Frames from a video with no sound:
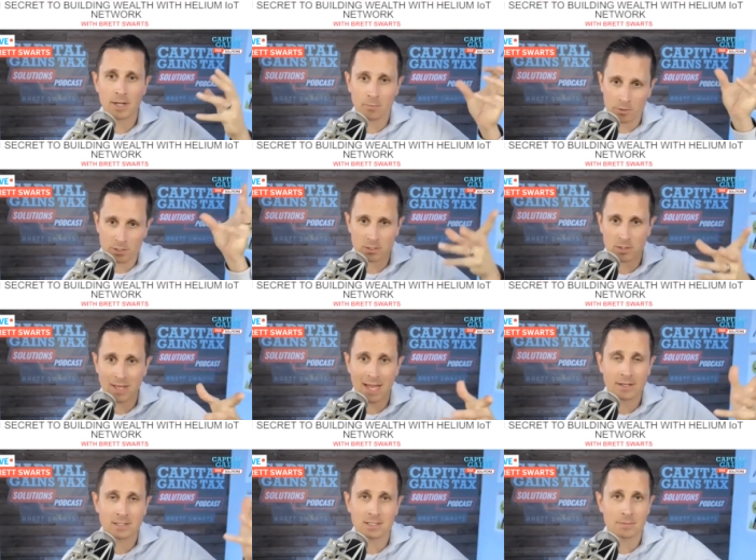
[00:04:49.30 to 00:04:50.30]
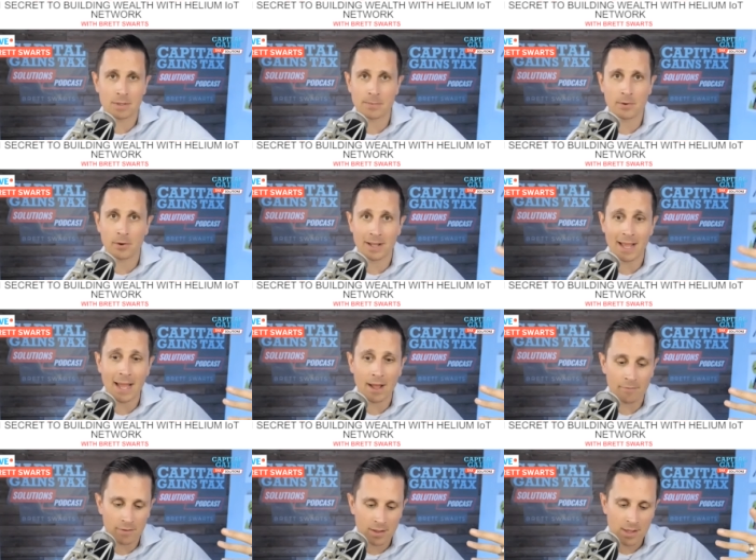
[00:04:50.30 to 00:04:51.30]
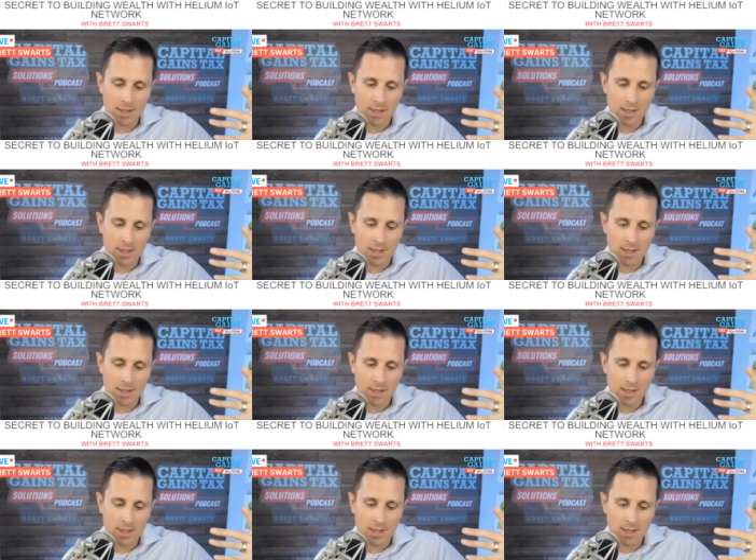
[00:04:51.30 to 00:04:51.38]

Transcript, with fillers: Correct. It, which is on the That's houses it. That people already have.